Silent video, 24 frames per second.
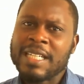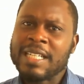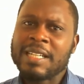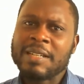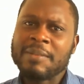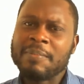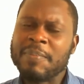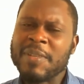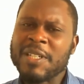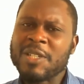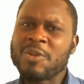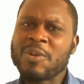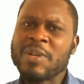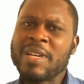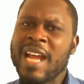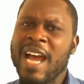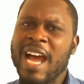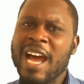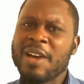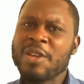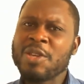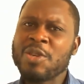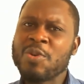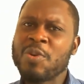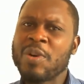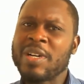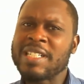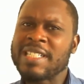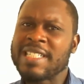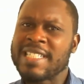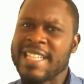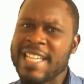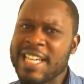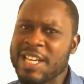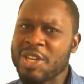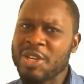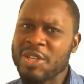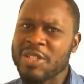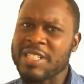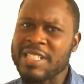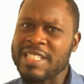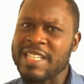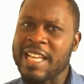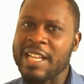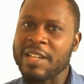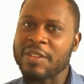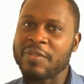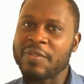between how you are seeing
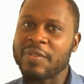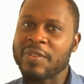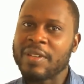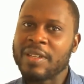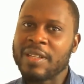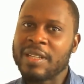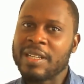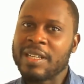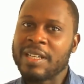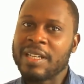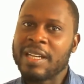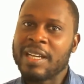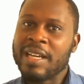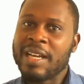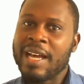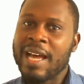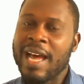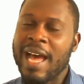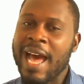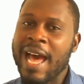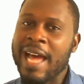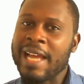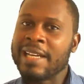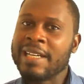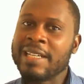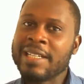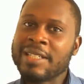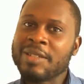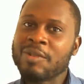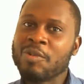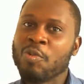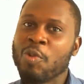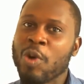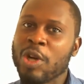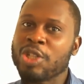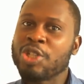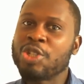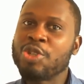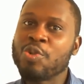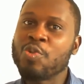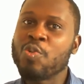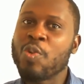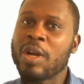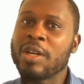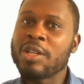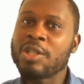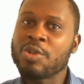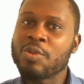yourself and what you
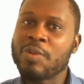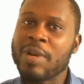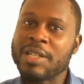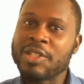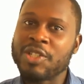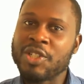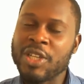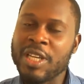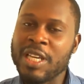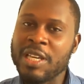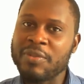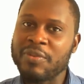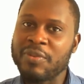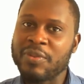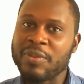want to achieve.